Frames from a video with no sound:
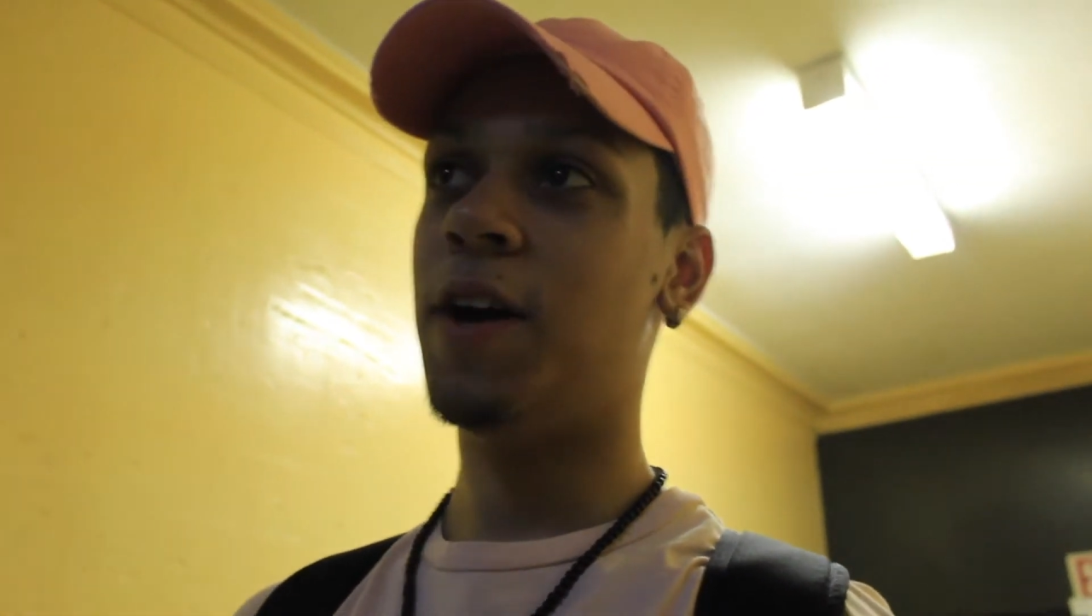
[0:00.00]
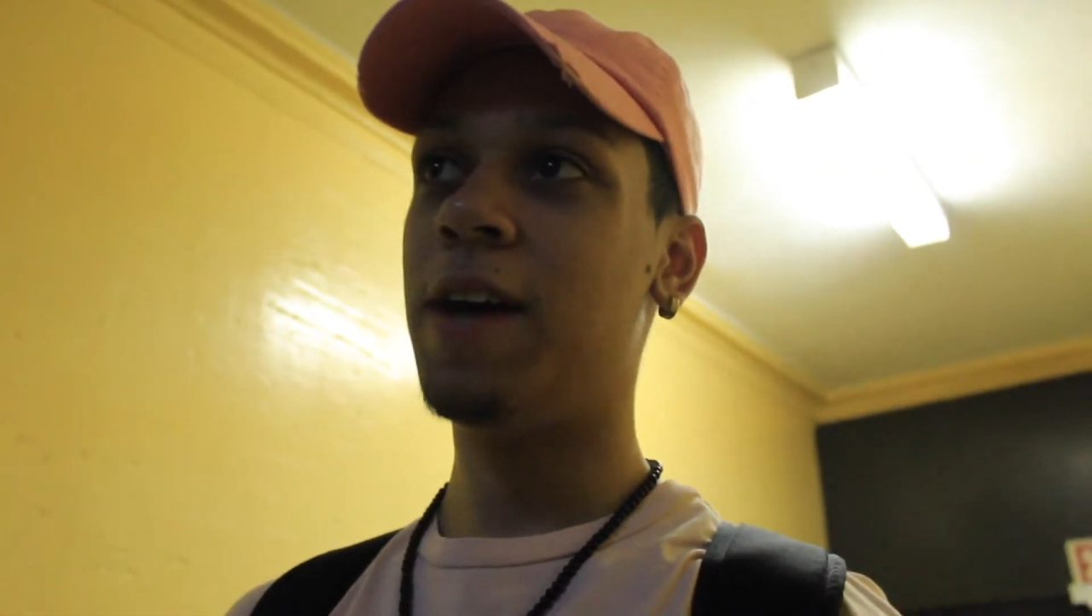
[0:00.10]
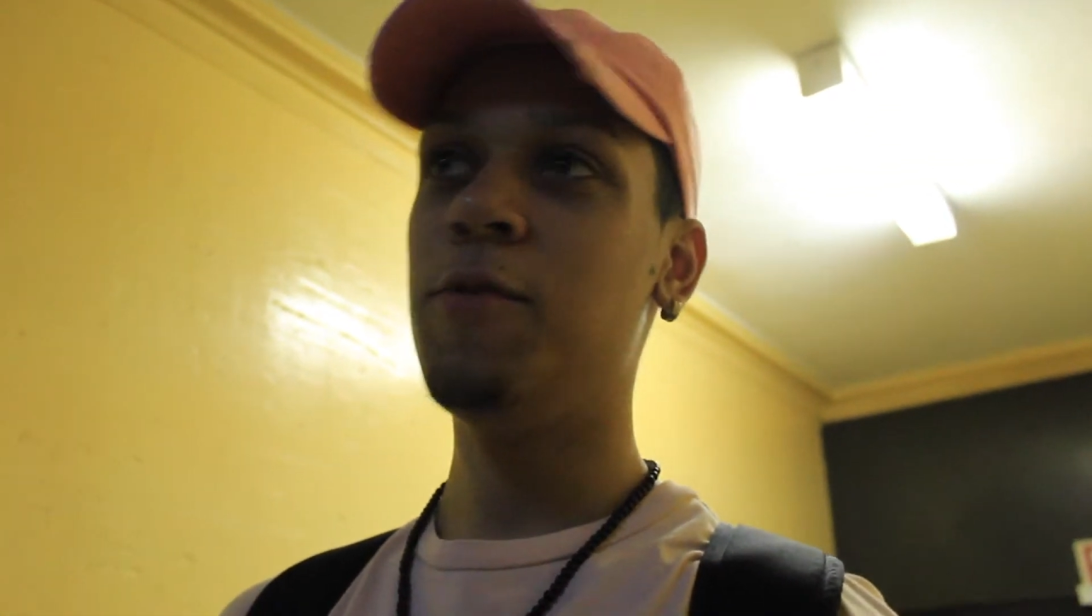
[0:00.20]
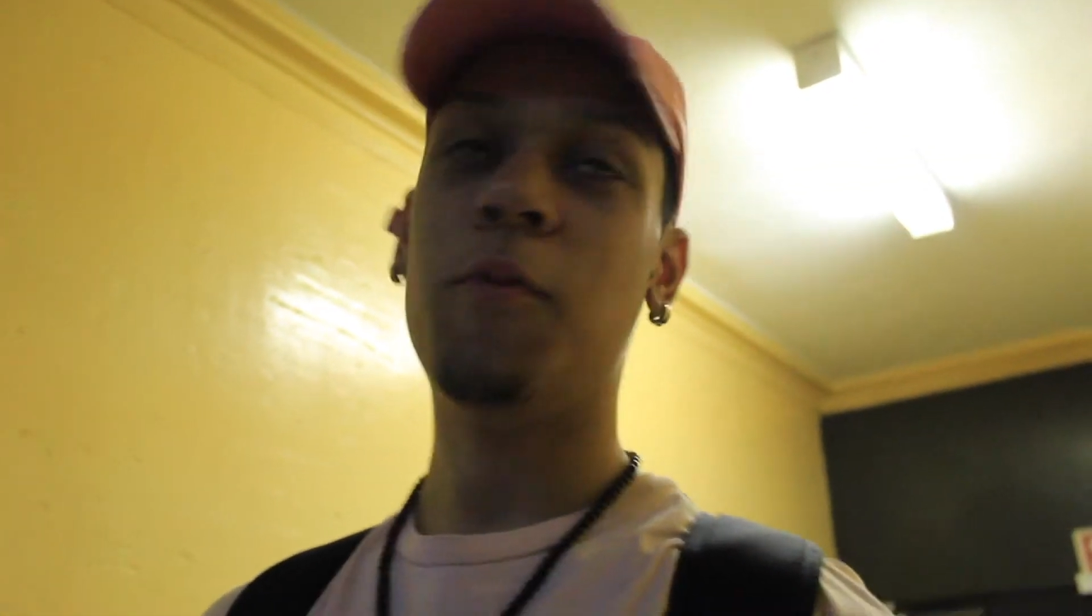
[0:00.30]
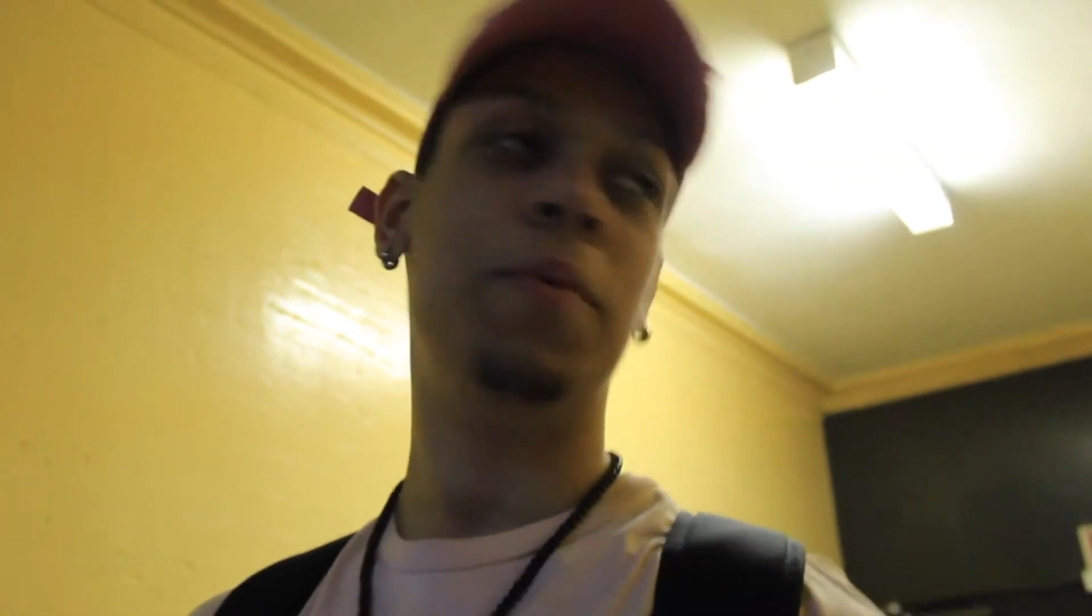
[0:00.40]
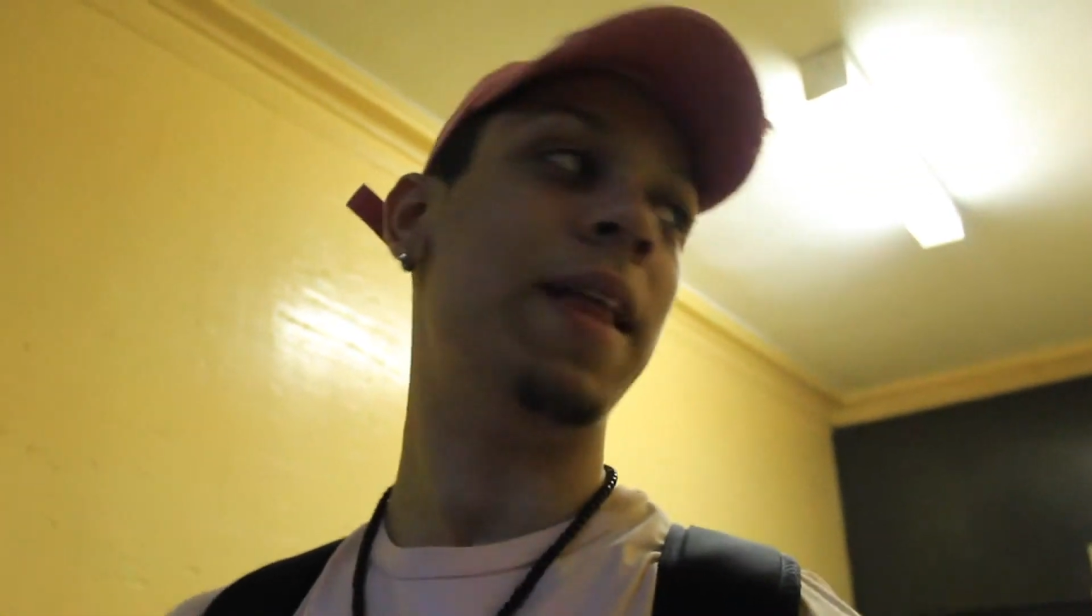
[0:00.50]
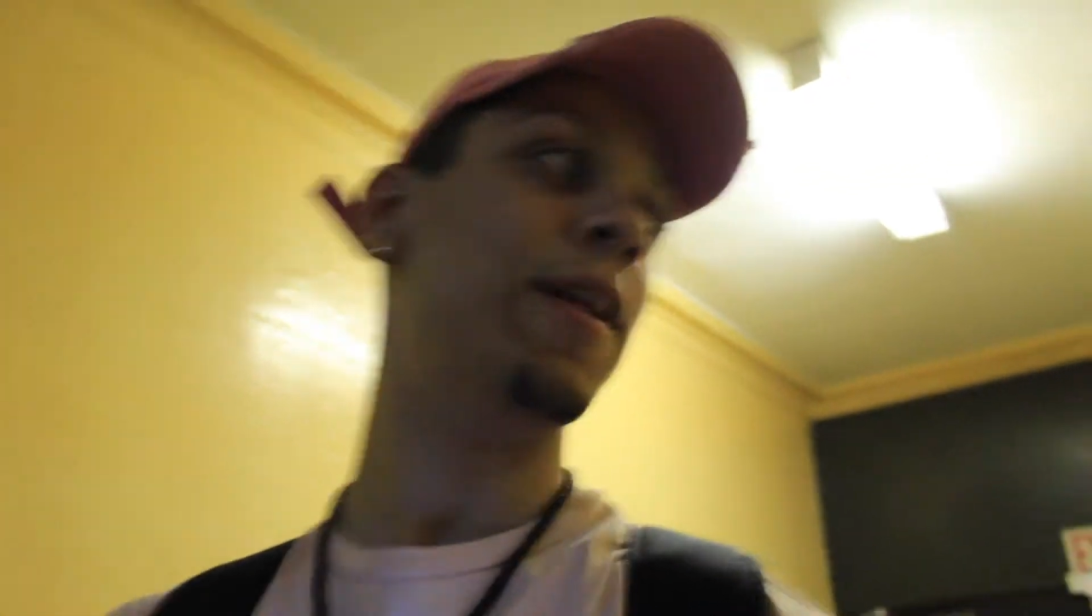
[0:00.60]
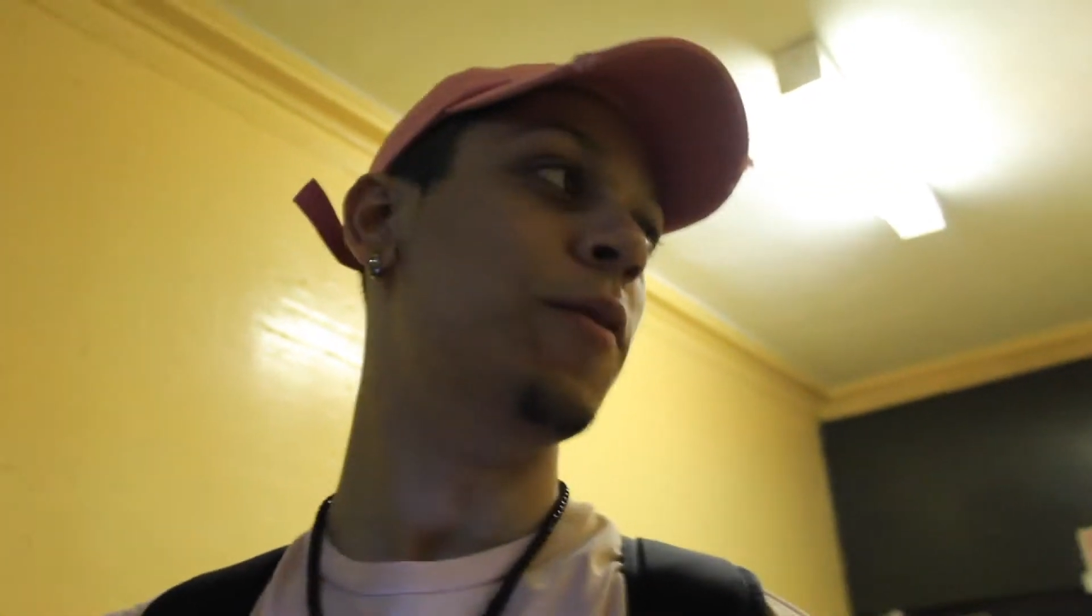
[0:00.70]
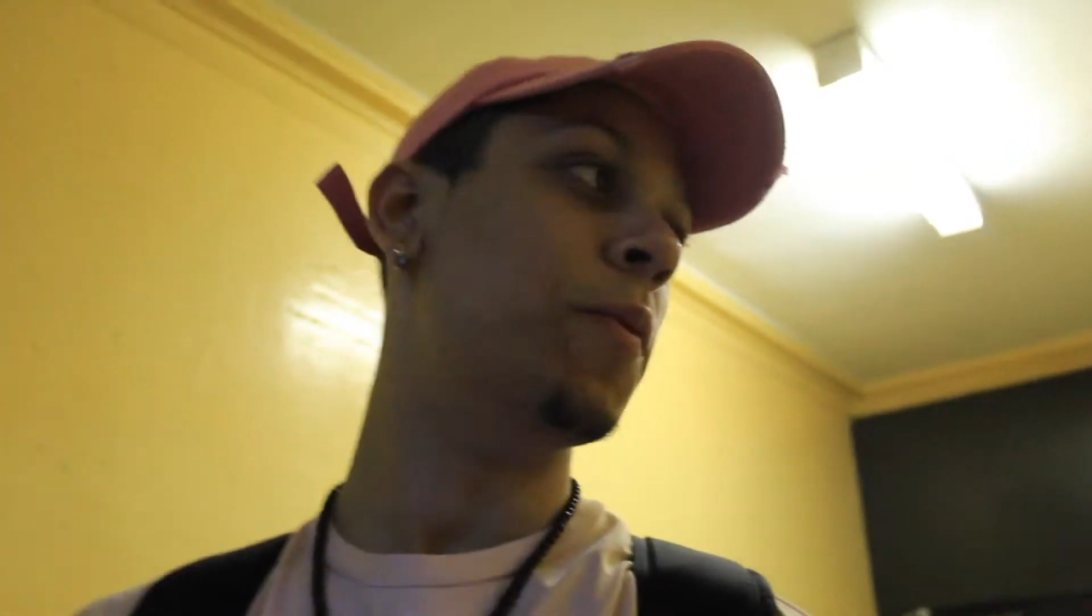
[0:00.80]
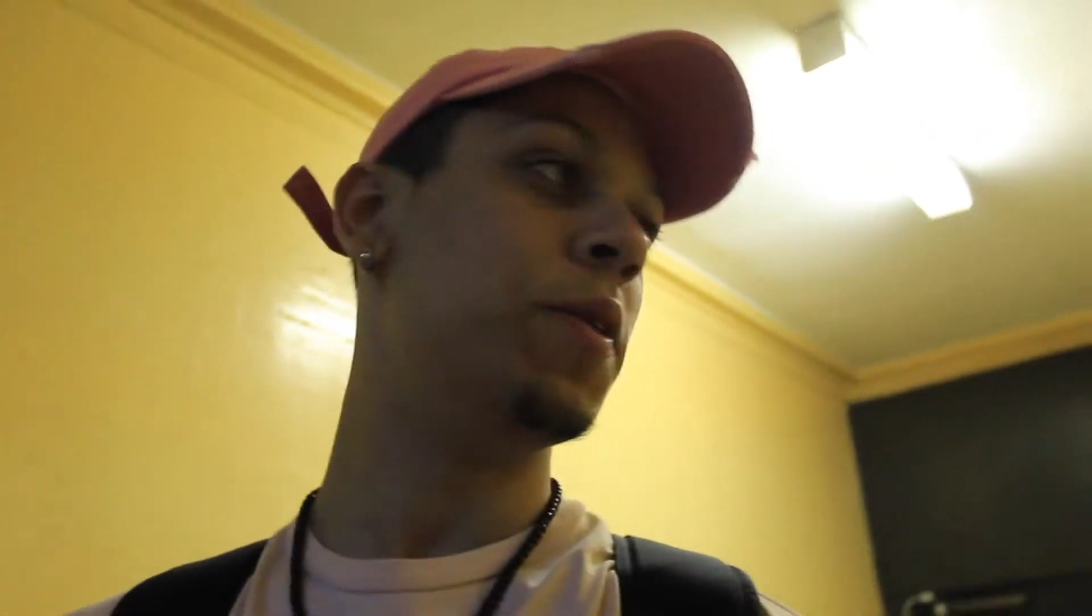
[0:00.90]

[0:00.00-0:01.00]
are you open that door?